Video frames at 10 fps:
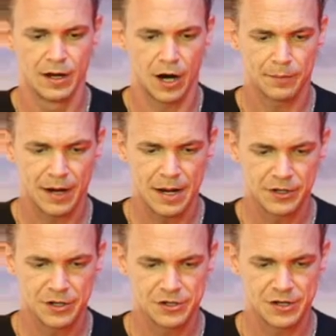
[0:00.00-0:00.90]
Our
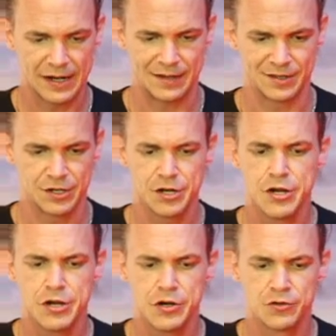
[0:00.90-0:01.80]
primary shakeout has this
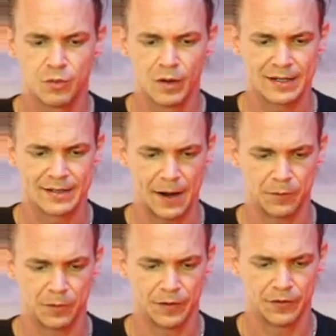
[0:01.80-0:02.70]
huge wick
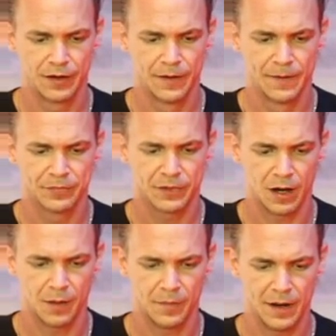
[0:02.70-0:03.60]
downwards,
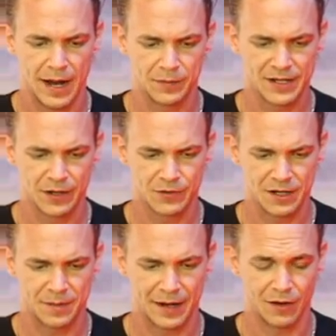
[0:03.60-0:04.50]
and it was
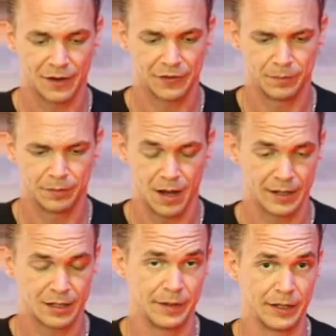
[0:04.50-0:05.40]
characterized by a lot of
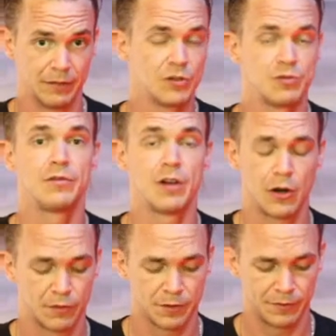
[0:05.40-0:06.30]
supply coming in, which we've
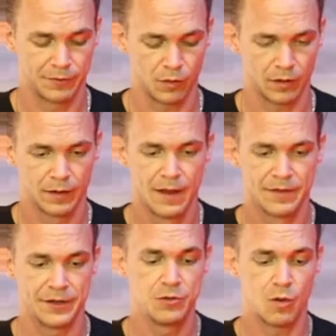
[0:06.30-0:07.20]
gone over before,
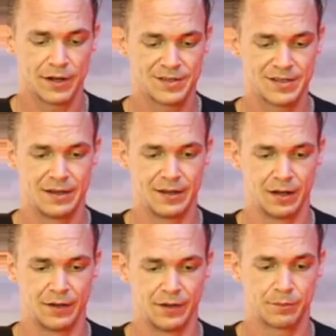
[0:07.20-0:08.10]
that you want to see
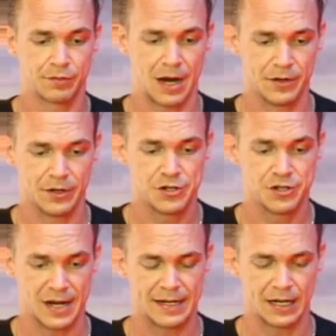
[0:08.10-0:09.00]
the primary
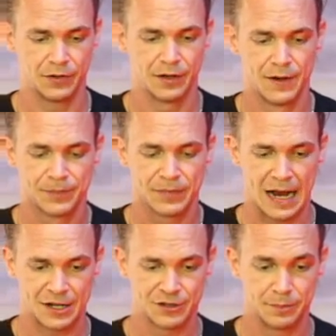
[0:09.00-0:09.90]
shakeout
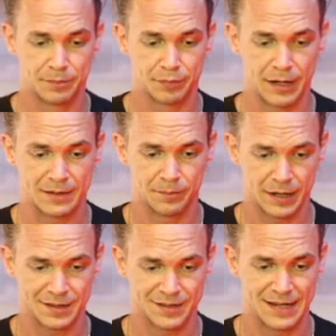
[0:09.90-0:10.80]
actually
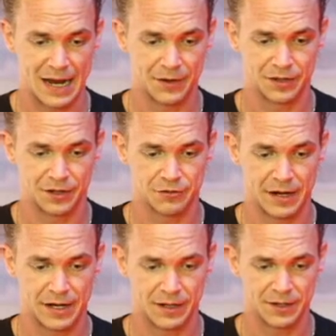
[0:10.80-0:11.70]
bring us down to the
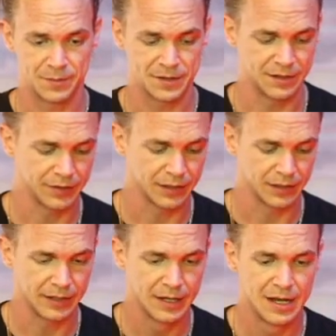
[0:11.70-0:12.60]
trading range specifically.